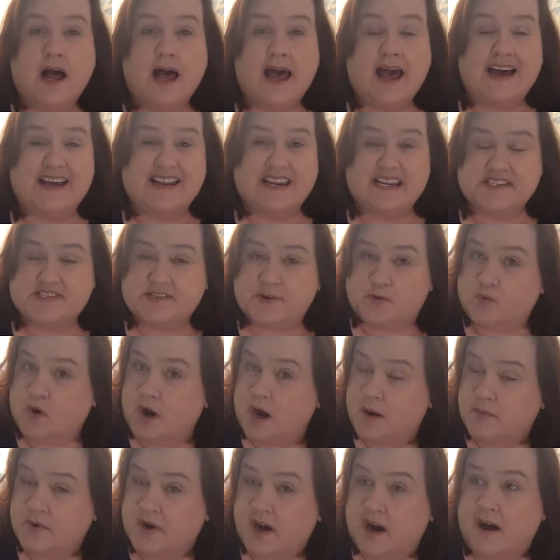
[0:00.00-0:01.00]
And it's a
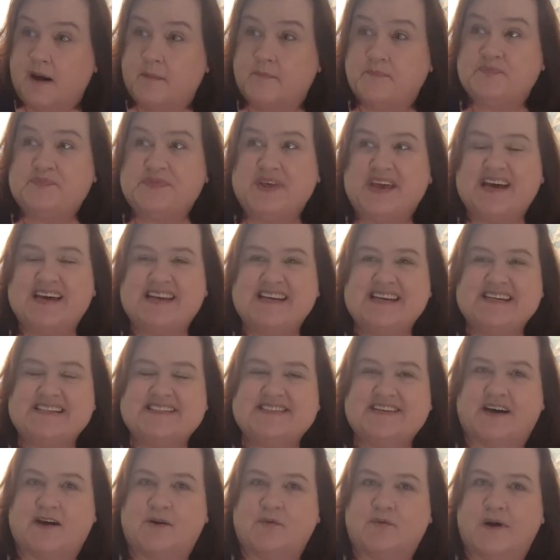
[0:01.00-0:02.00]
rom-com, and
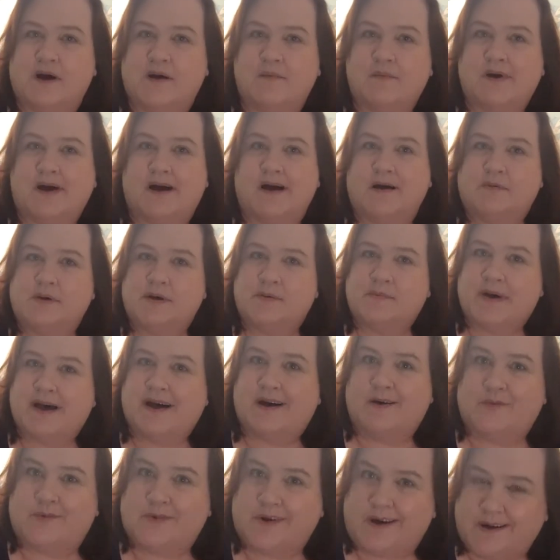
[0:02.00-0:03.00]
it's a rom-com
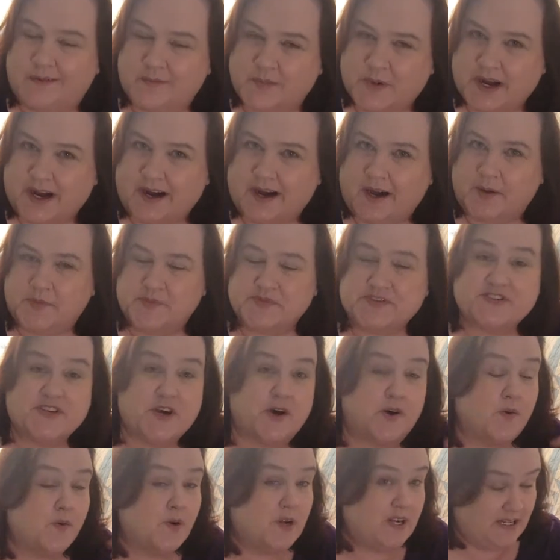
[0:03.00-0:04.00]
about rom-coms.
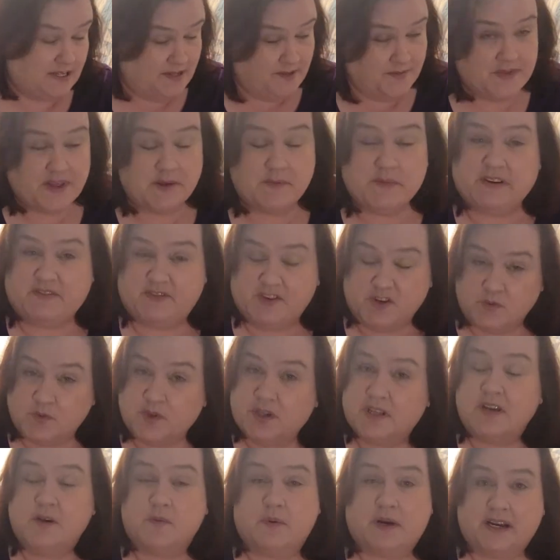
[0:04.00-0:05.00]
So, I mean, if you
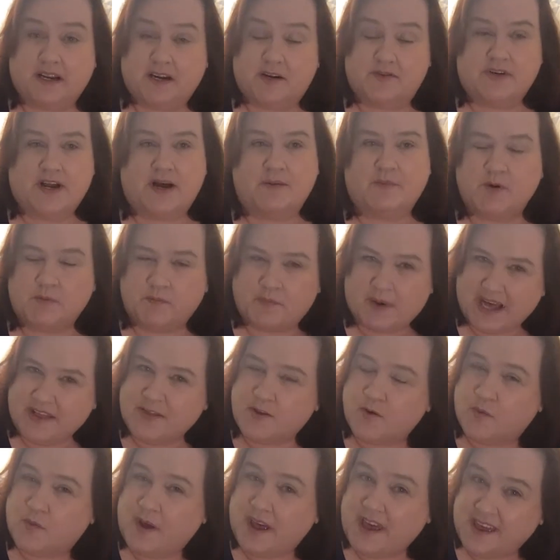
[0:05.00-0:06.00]
really want to go double, by
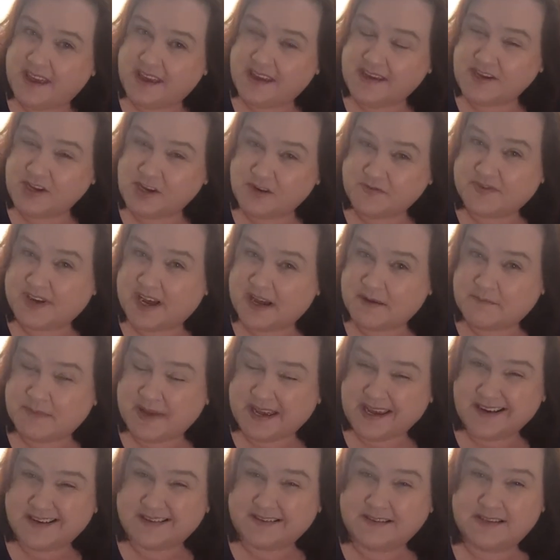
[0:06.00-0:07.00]
the way, You've Got
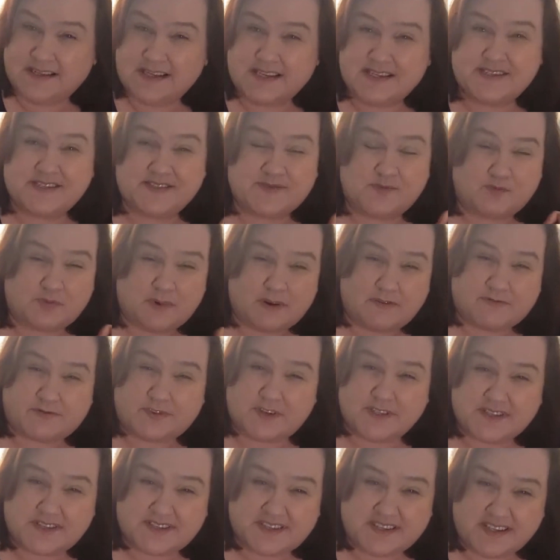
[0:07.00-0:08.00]
Mail is
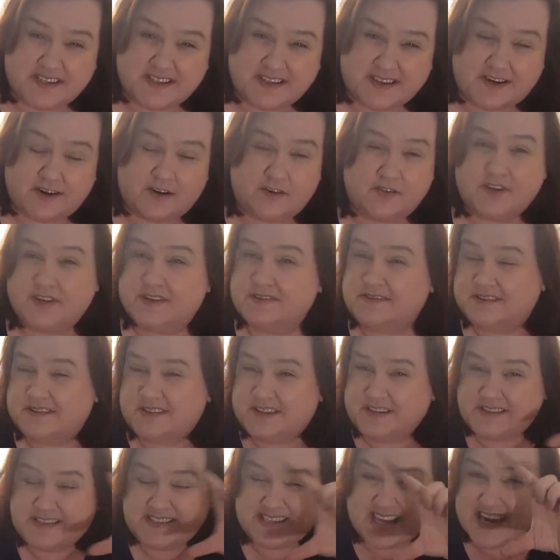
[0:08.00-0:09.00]
referenced in there. The
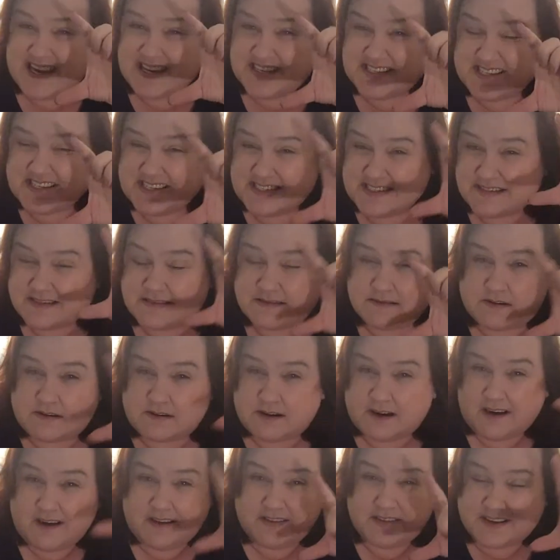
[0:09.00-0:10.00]
daisies
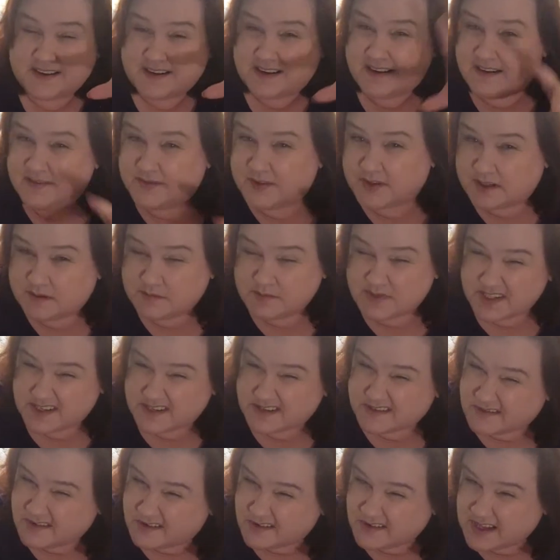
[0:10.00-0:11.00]
are on the cover.
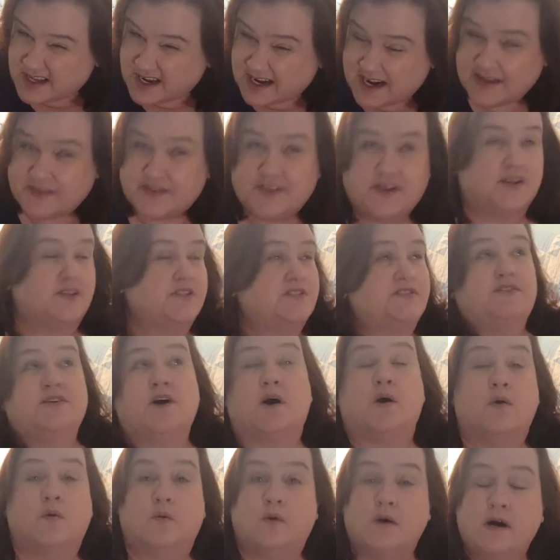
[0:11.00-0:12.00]
Just throwing that out there.
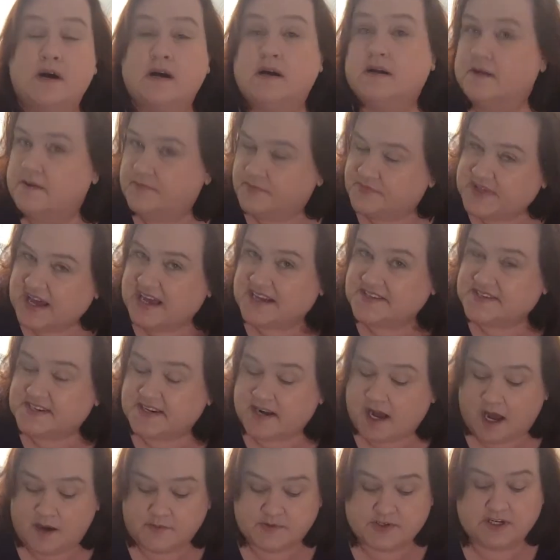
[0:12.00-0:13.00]
So that's
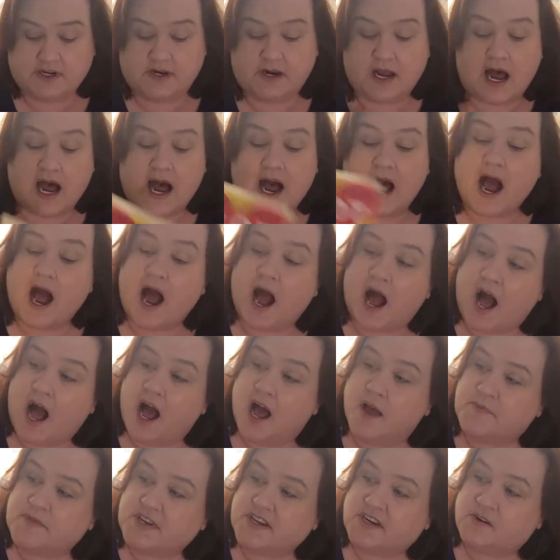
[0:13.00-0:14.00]
an option.
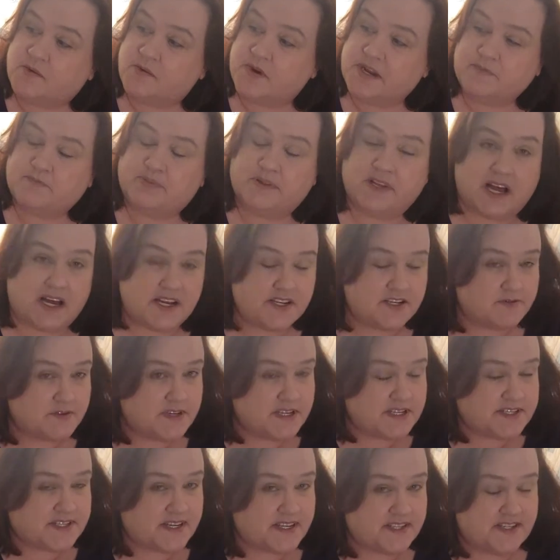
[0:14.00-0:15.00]
I'm going to read Plot
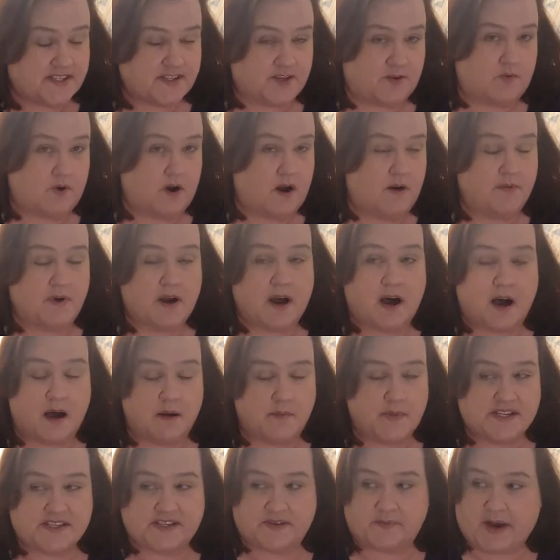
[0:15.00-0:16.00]
Twist because it's a
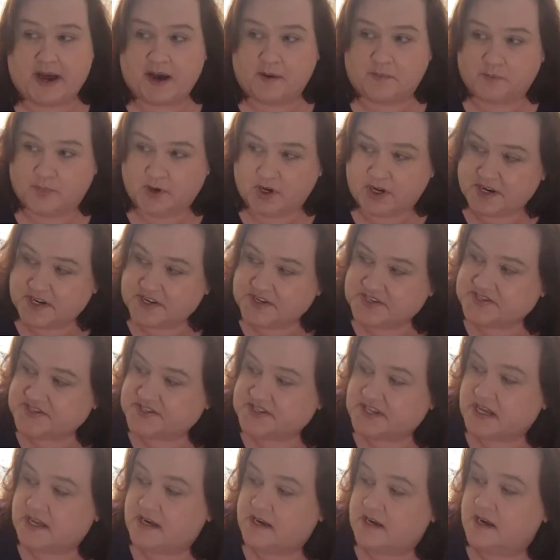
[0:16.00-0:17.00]
rom-com. It's about
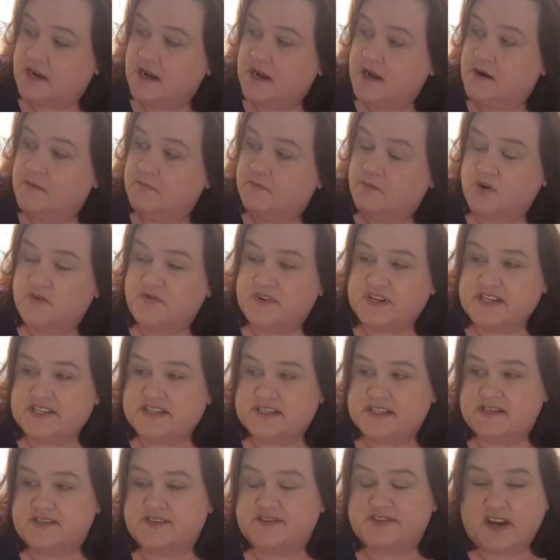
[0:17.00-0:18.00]
books and movies
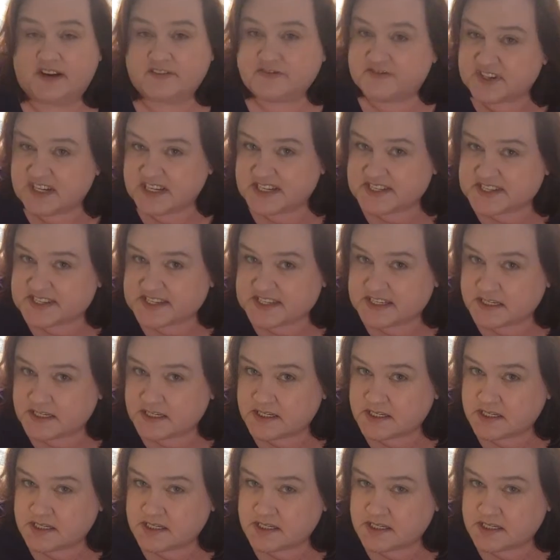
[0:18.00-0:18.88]
and stuffness.